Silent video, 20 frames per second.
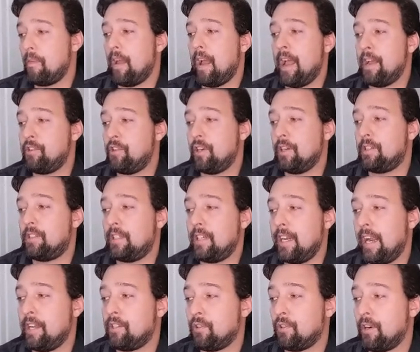As you can see,
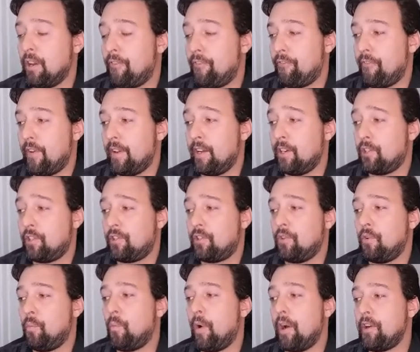it's already finished.
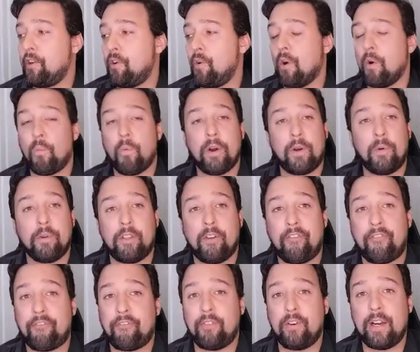When you are working with a
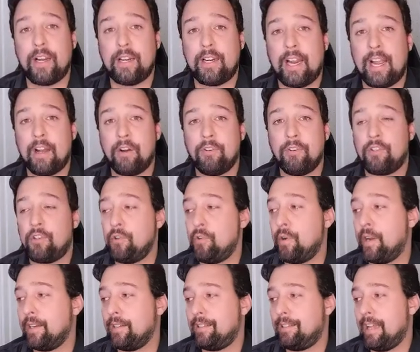free account, you
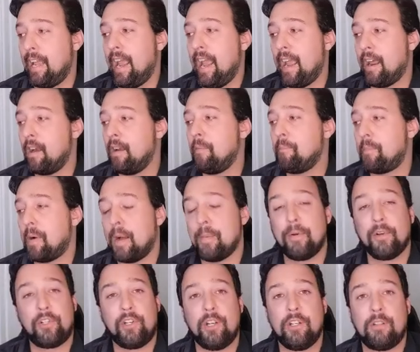get 10
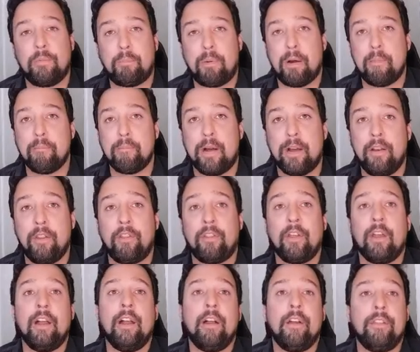publishes per month
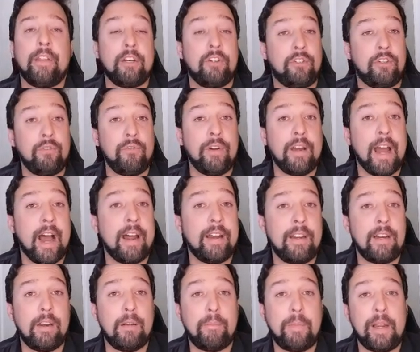that do not
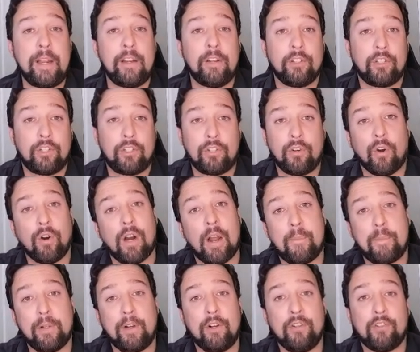need to be store
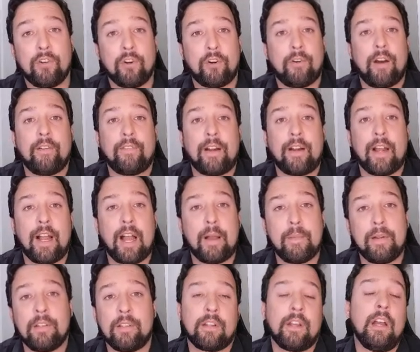uploads or Creative
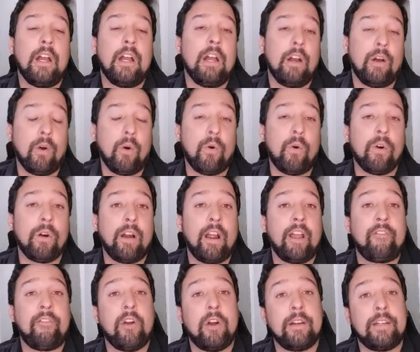Commons. Or
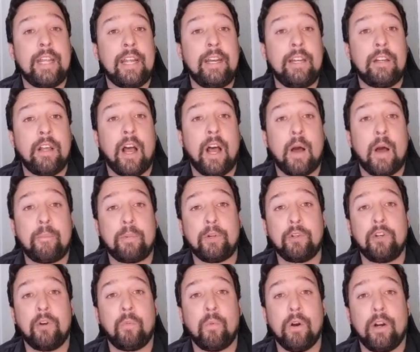if you're intending to upload
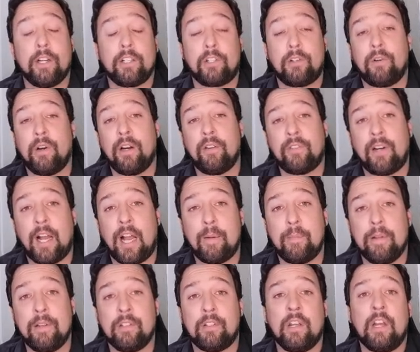your work as Creative
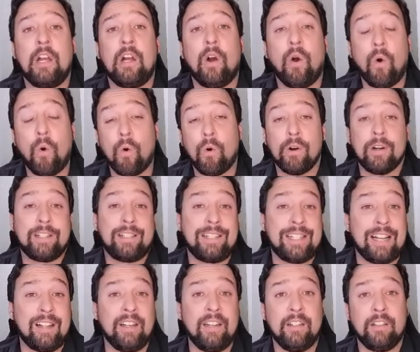Commons or
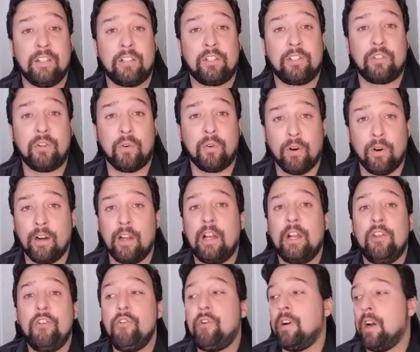sell it in the store,
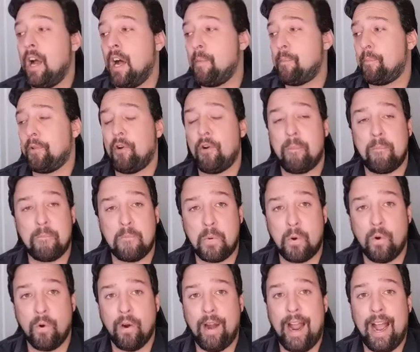you can upload
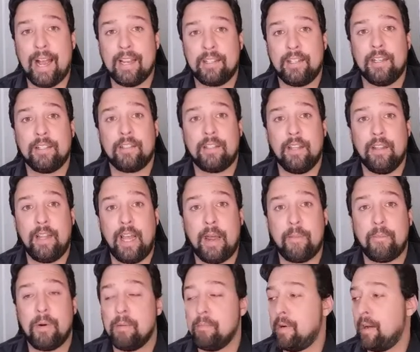more assets than that
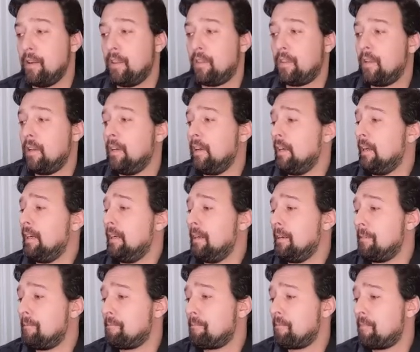per month.
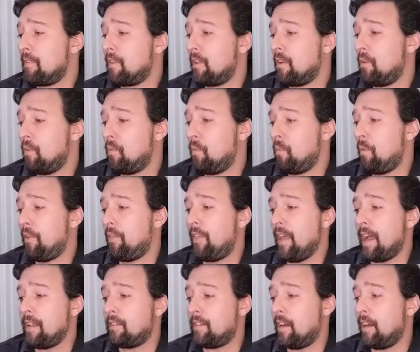With
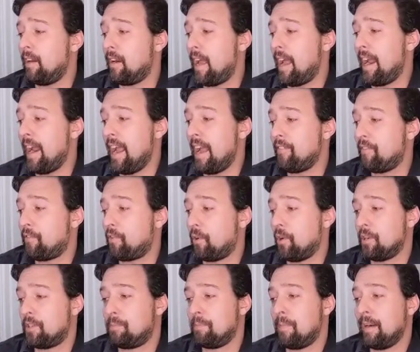that done, I have, of
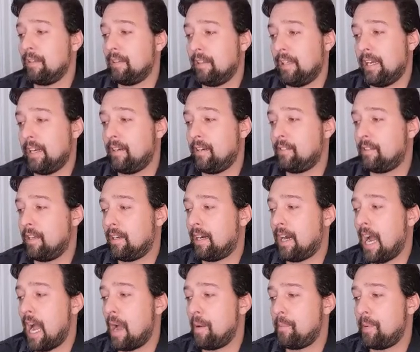course, my link to
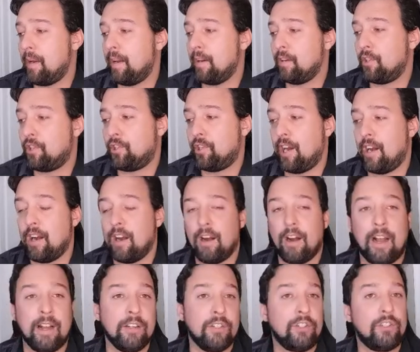copy and
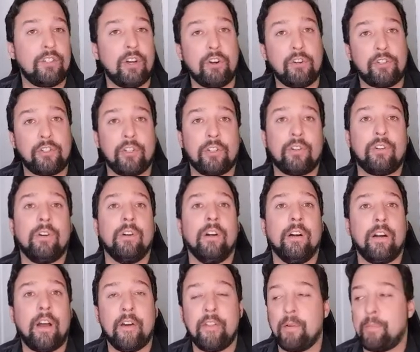share on social or
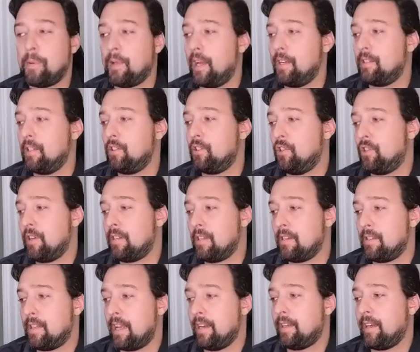in other places just as a
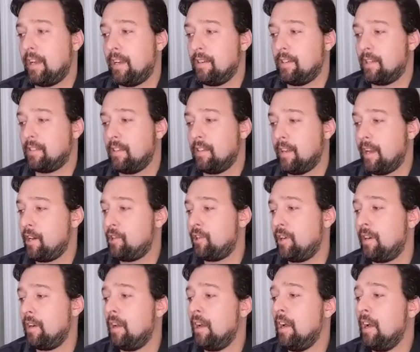dedicated destination.